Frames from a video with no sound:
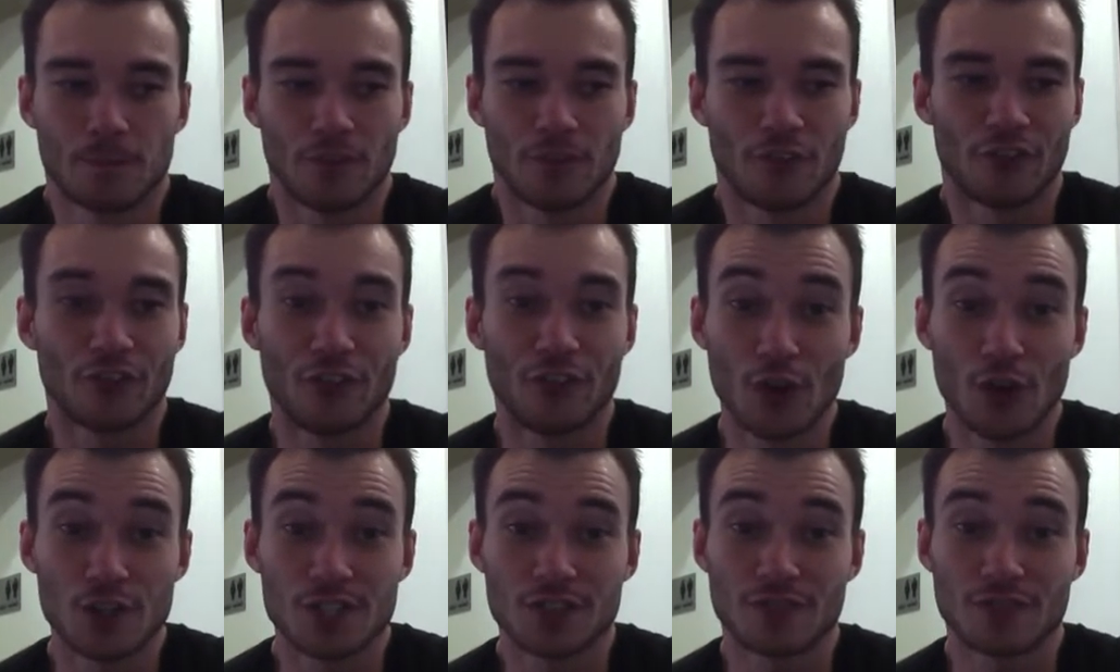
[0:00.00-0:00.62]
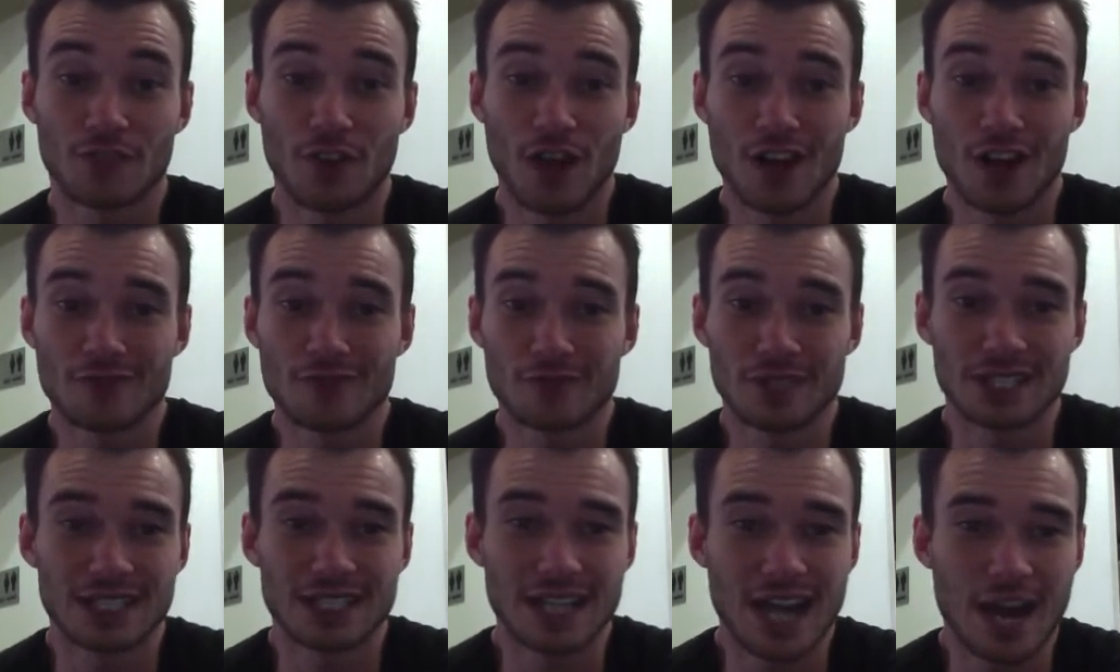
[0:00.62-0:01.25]
First
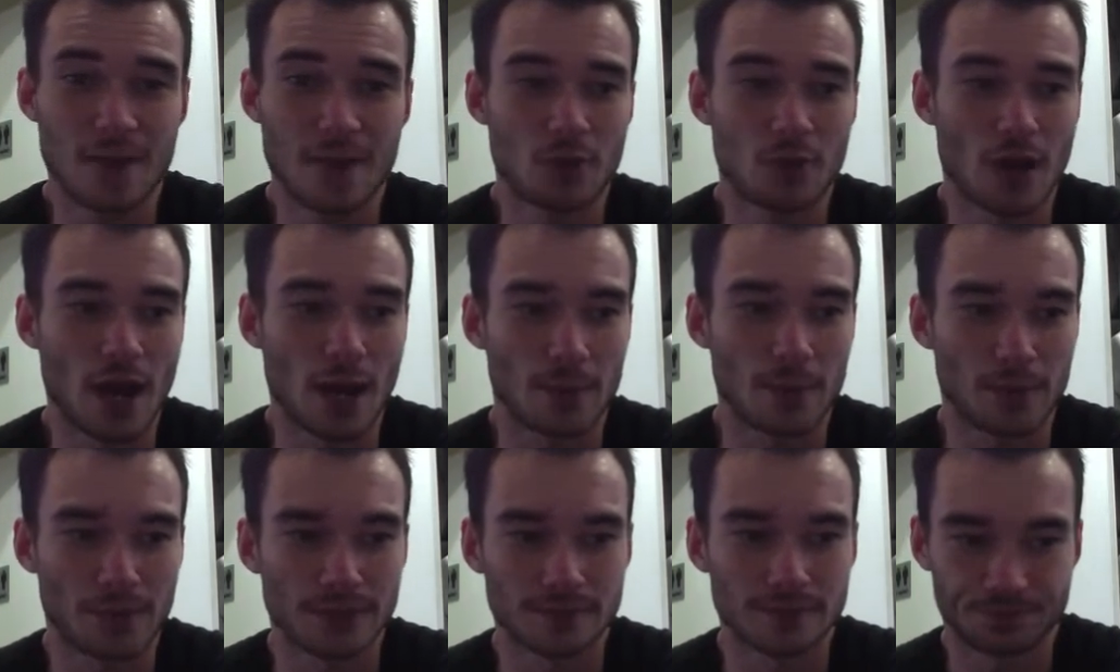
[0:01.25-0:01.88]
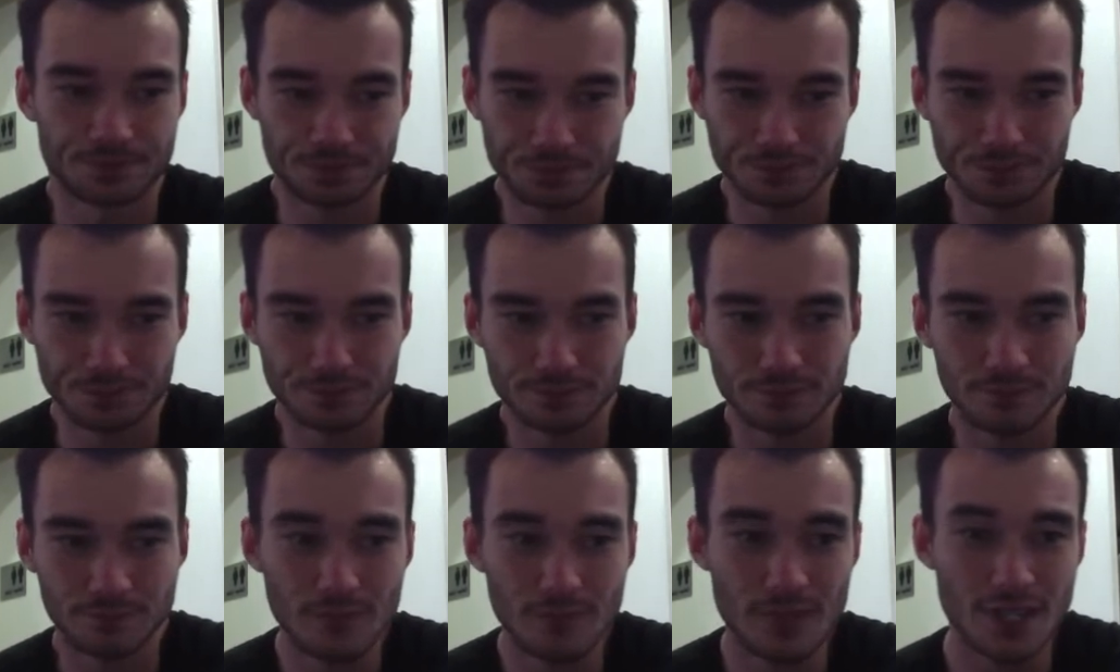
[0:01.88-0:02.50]
5-minute AMRAP.
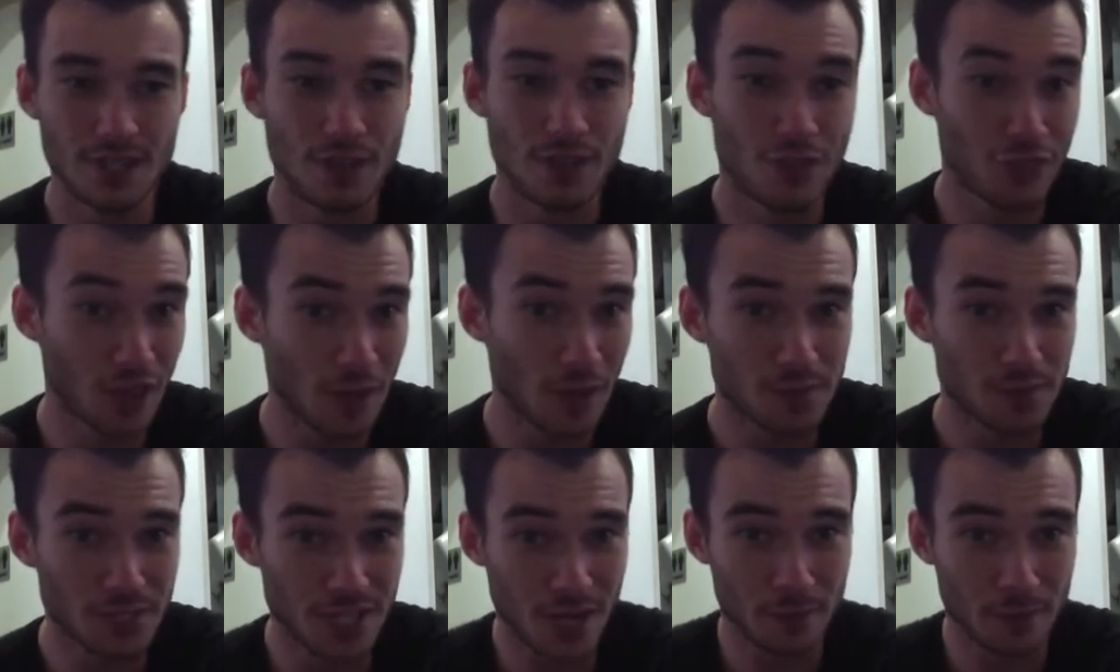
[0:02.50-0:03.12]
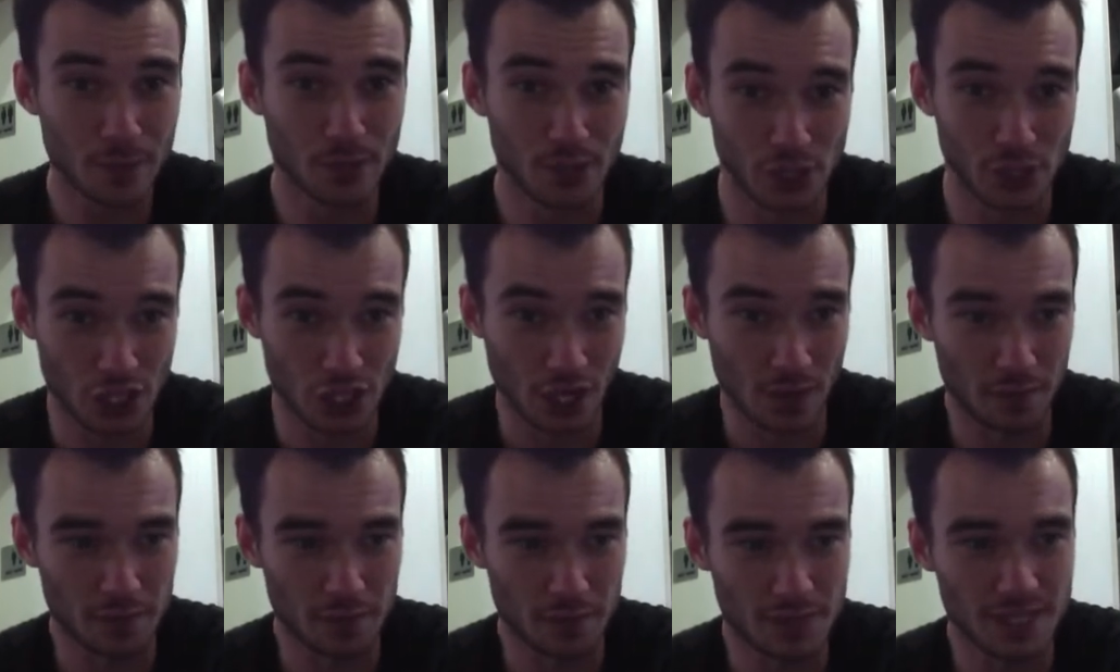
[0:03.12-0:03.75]
Thumbs up
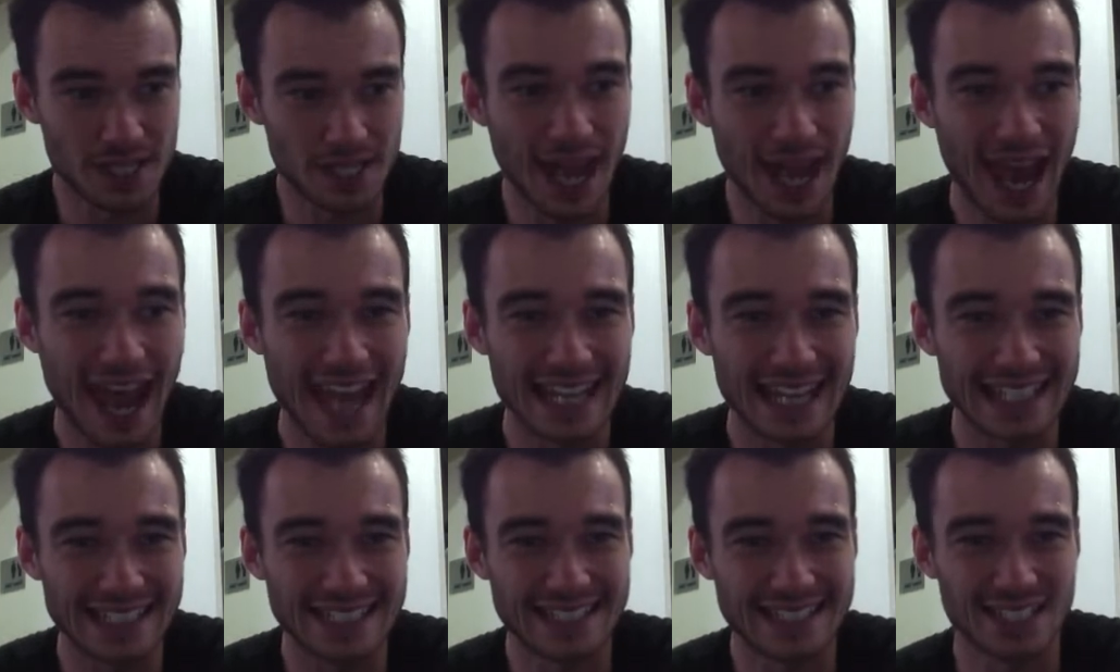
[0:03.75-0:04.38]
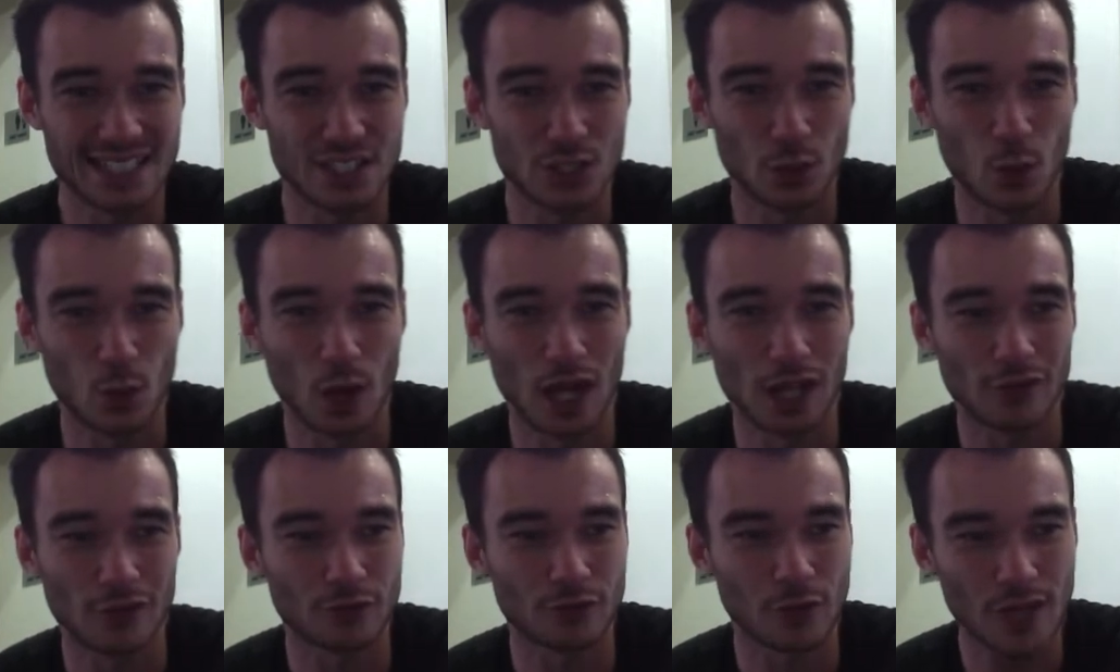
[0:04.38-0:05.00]
push-ups, 8 to
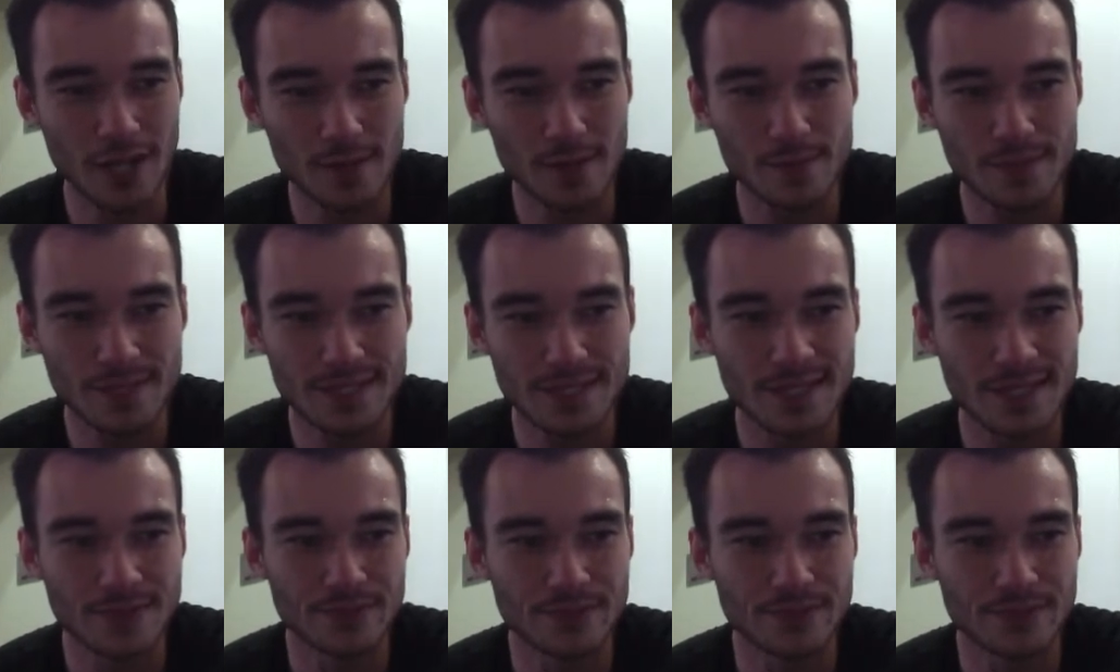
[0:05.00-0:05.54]
12 reps.